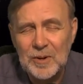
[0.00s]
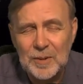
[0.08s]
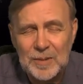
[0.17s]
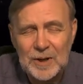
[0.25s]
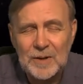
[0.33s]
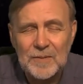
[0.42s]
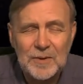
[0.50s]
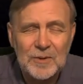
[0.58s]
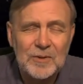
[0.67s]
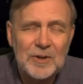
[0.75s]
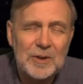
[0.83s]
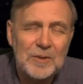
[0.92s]
the painful
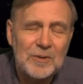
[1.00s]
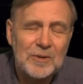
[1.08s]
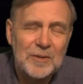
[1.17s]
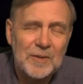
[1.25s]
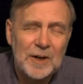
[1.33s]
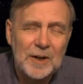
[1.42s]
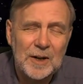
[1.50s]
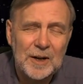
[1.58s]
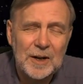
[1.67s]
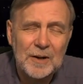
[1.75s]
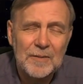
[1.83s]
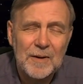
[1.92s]
secrets of our
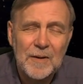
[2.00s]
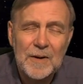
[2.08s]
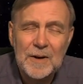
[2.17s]
life,